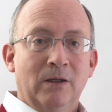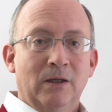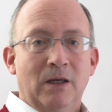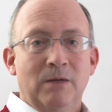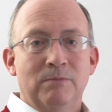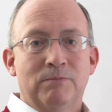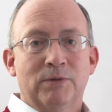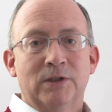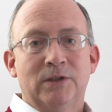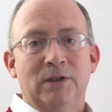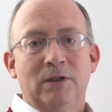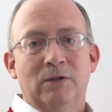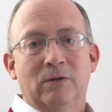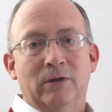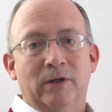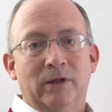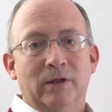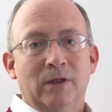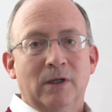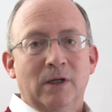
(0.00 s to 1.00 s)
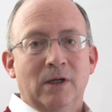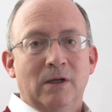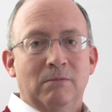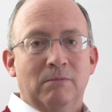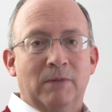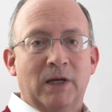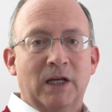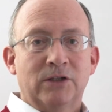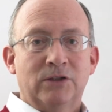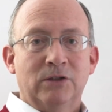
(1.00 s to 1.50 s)
In particular,
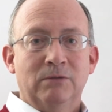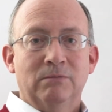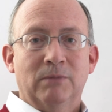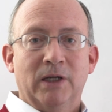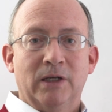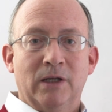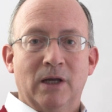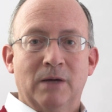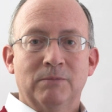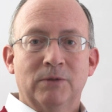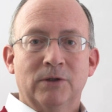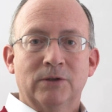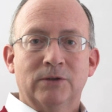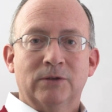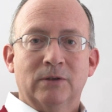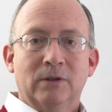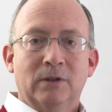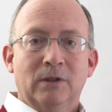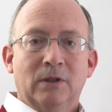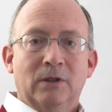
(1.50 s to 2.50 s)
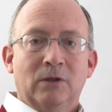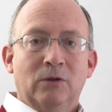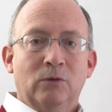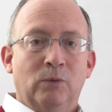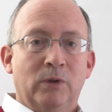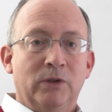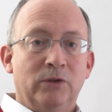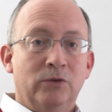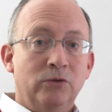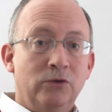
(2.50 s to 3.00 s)
managing by numbers
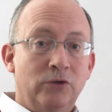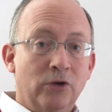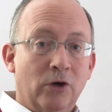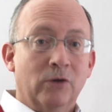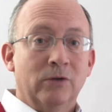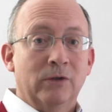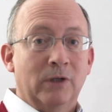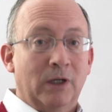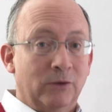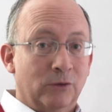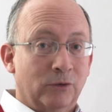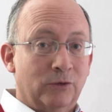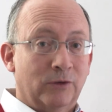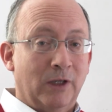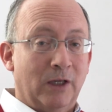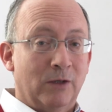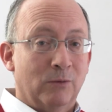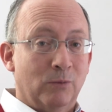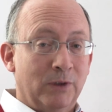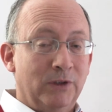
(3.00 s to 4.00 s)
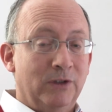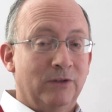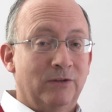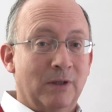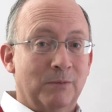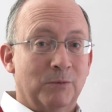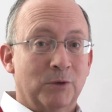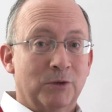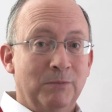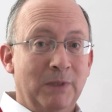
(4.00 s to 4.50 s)
when you don't understand what these
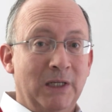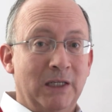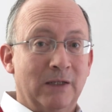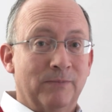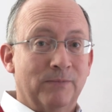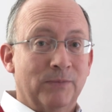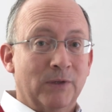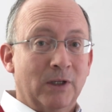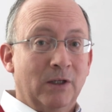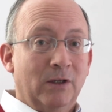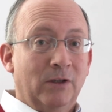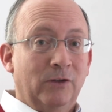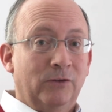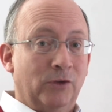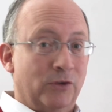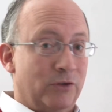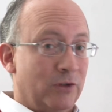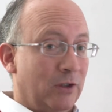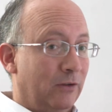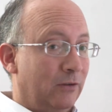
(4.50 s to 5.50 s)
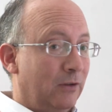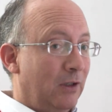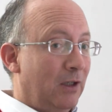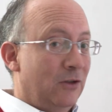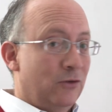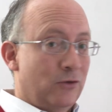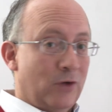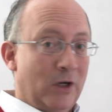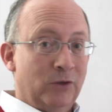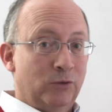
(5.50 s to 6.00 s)
numbers mean, such as
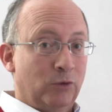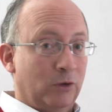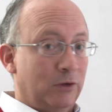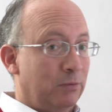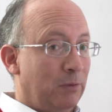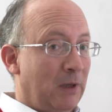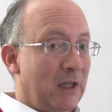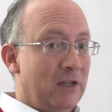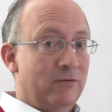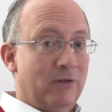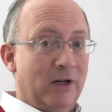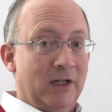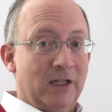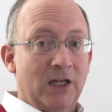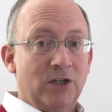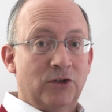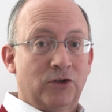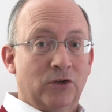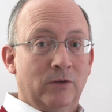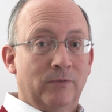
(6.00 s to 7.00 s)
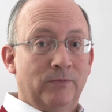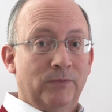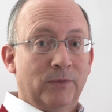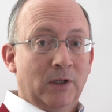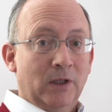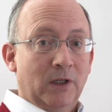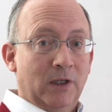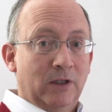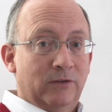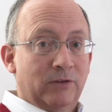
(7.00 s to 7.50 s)
trying to explain variation
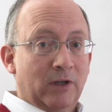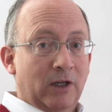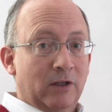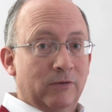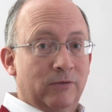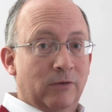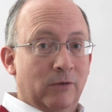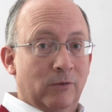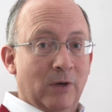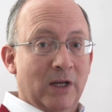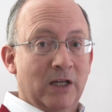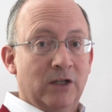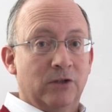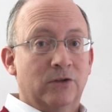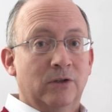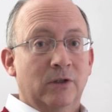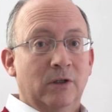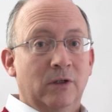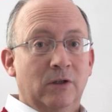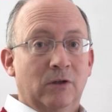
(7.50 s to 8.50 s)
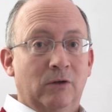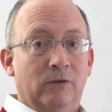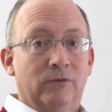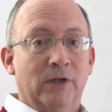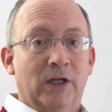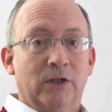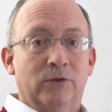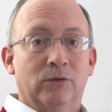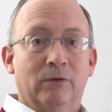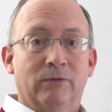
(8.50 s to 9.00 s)
inside of a range of
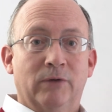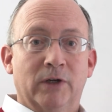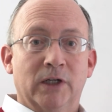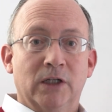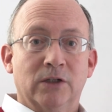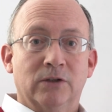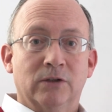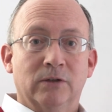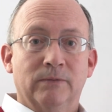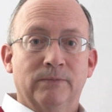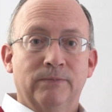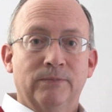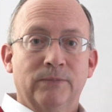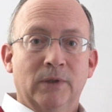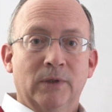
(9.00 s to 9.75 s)
natural variation.